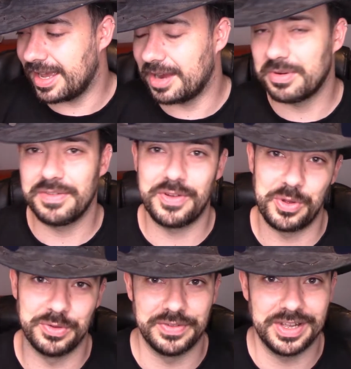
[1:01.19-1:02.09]
a
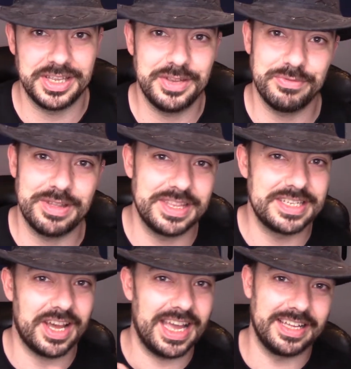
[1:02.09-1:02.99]
revolver. You've read the
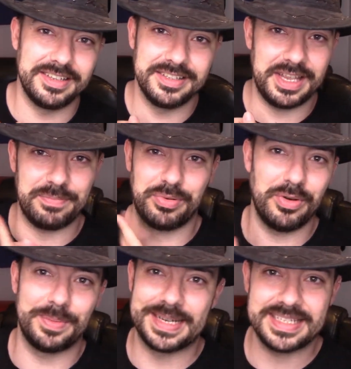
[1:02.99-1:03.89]
title, you've
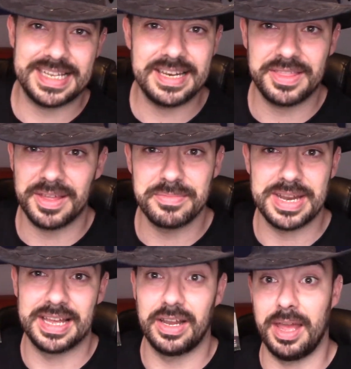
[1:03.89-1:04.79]
probably seen the
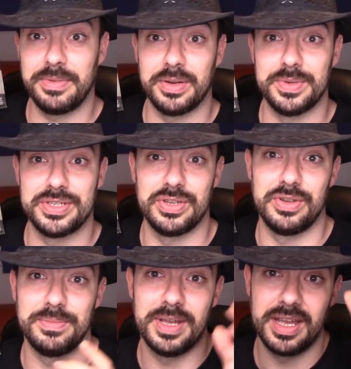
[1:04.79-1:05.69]
thumbnail, I'm going to
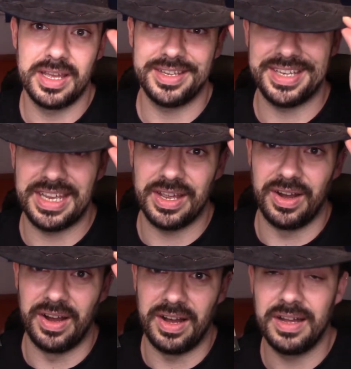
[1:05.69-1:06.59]
assume.
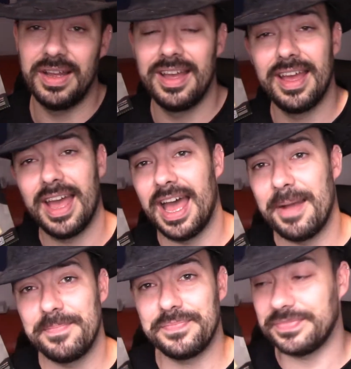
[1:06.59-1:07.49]
Yeehaw.
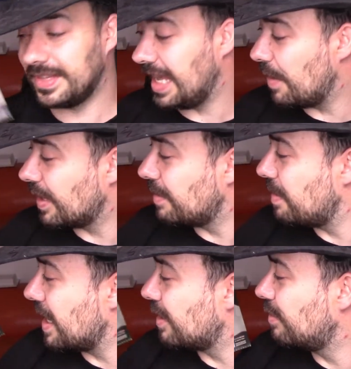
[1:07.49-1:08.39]
Yeah, we're going to be
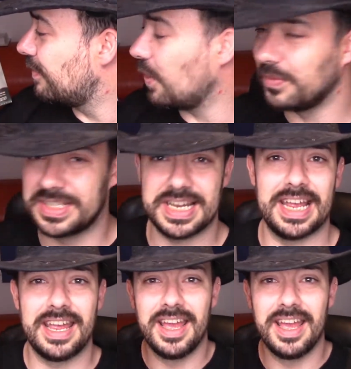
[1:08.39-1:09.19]
making a revolver today.